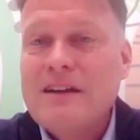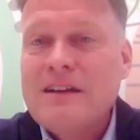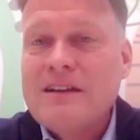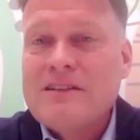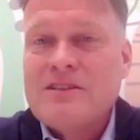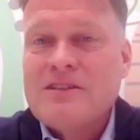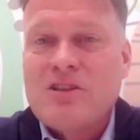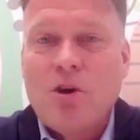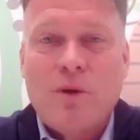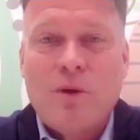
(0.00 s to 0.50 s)

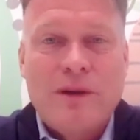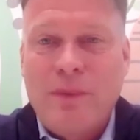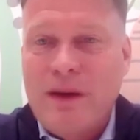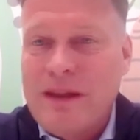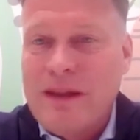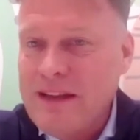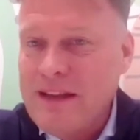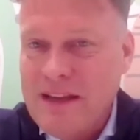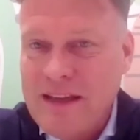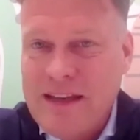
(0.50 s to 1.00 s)
So,
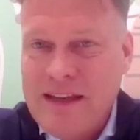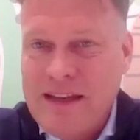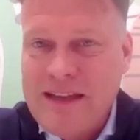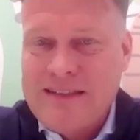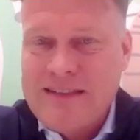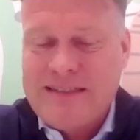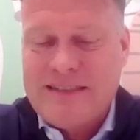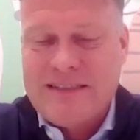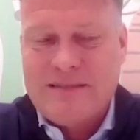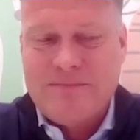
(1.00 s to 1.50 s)
but it
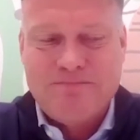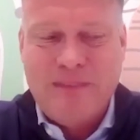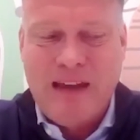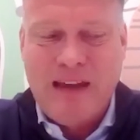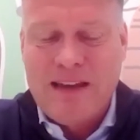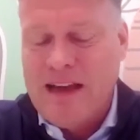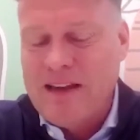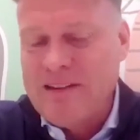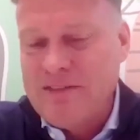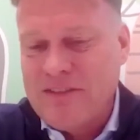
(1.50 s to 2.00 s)
is,
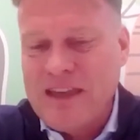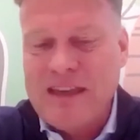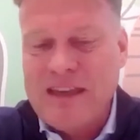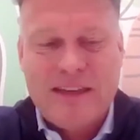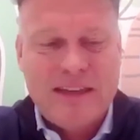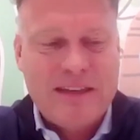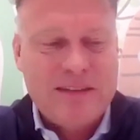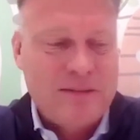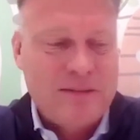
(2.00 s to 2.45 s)
I think